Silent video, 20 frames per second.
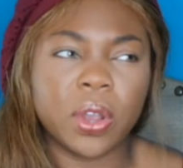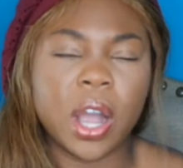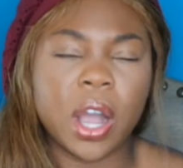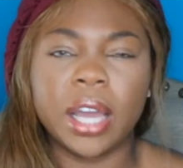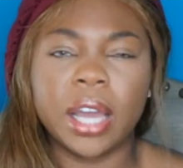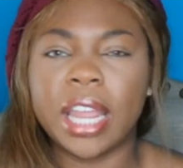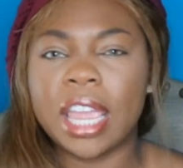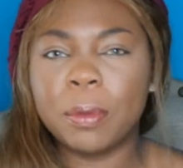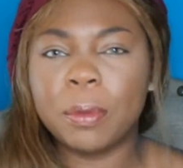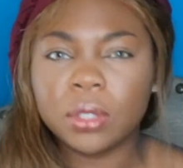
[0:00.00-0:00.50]

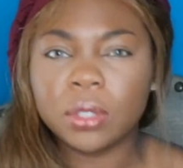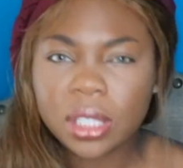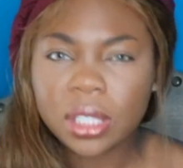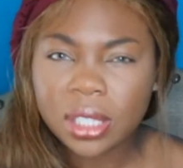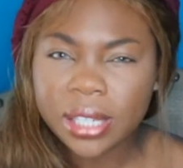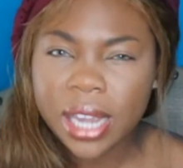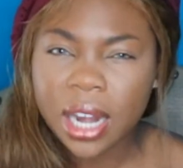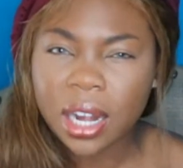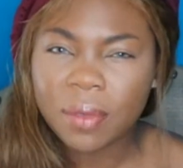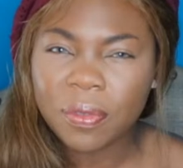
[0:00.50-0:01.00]
unable to
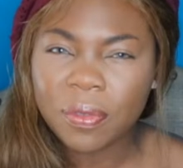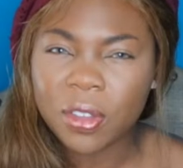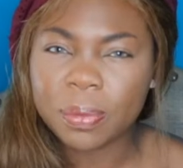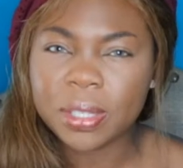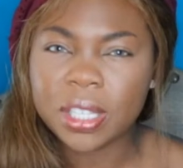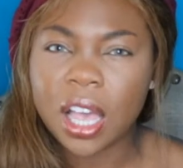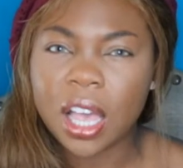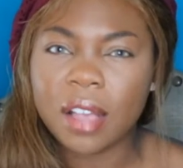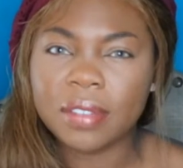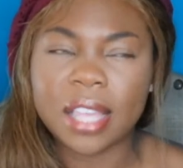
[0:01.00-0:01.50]
stand up for
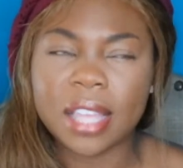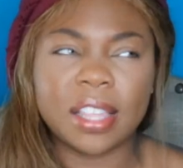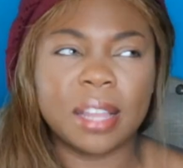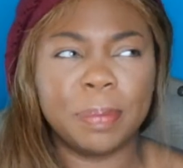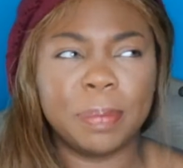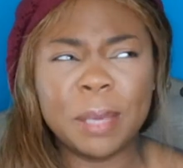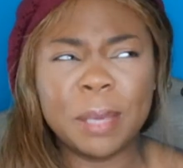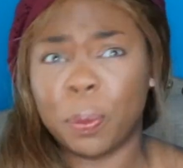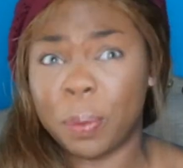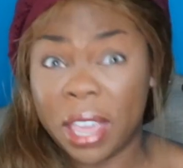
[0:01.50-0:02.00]
themselves and then
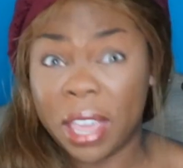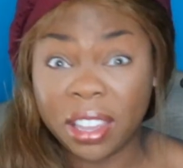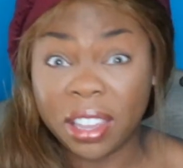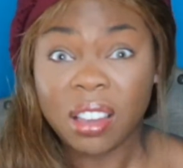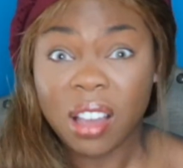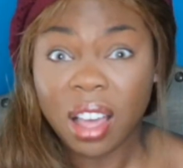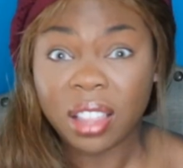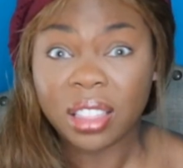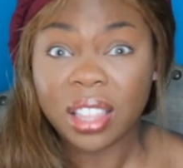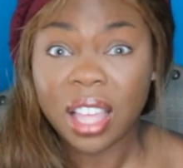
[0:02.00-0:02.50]
people
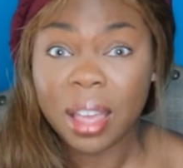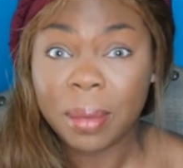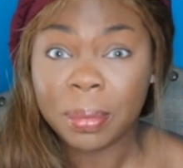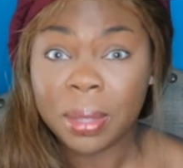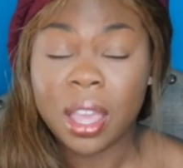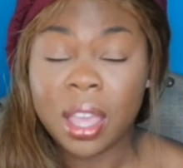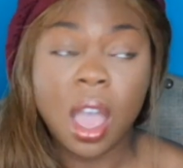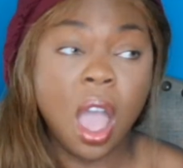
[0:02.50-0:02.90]
picking on them,